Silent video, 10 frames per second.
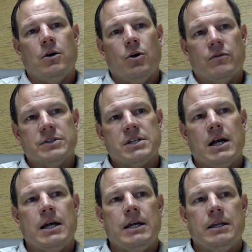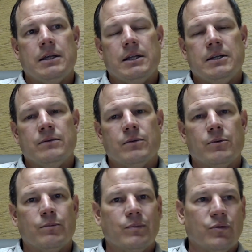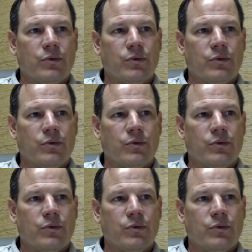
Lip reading: oversight and the